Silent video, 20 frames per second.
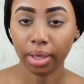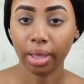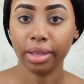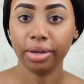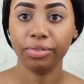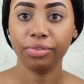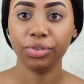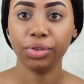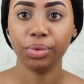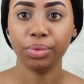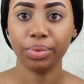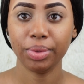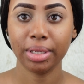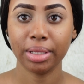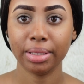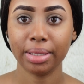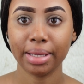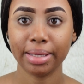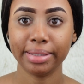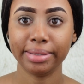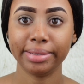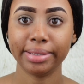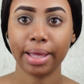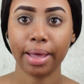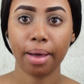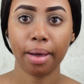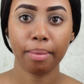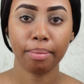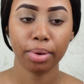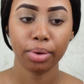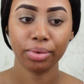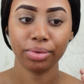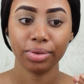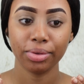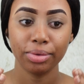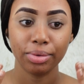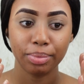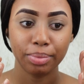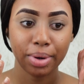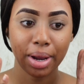And if you realize that both
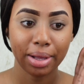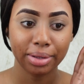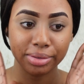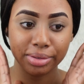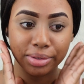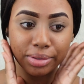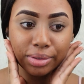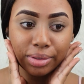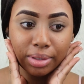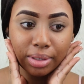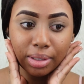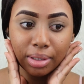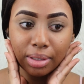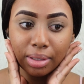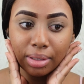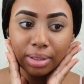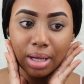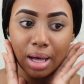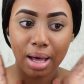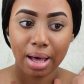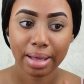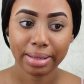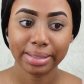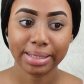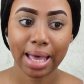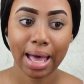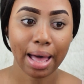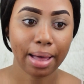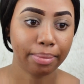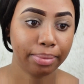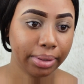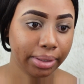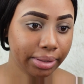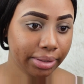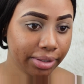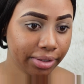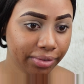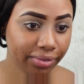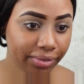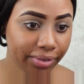of the brows look a tad bit
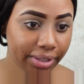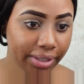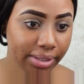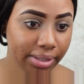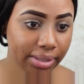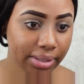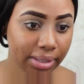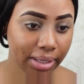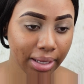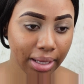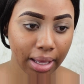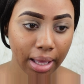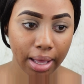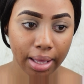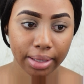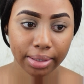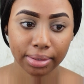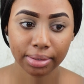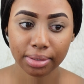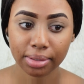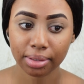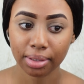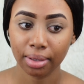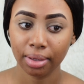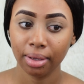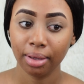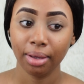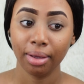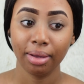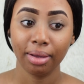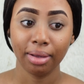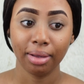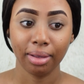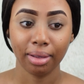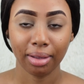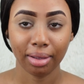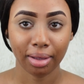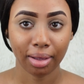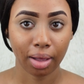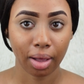different, and
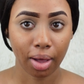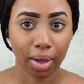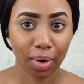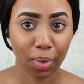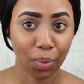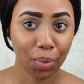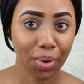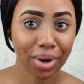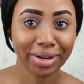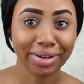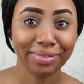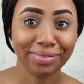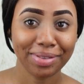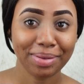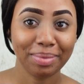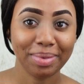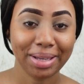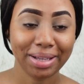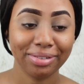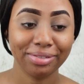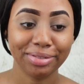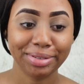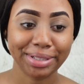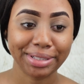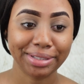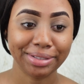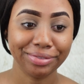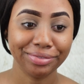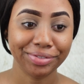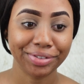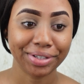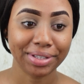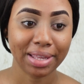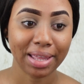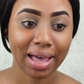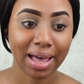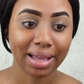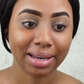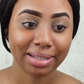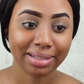one of the main reasons for
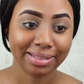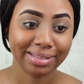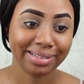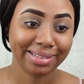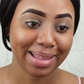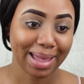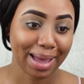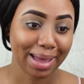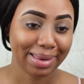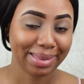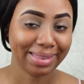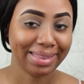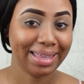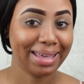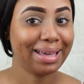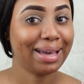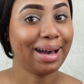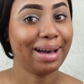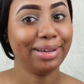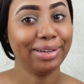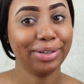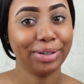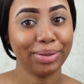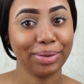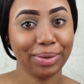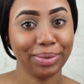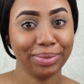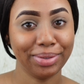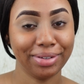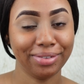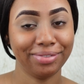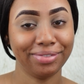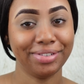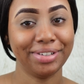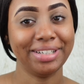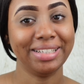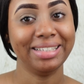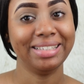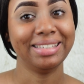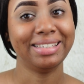that is that they kind of grow
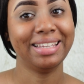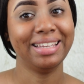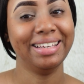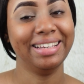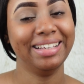different.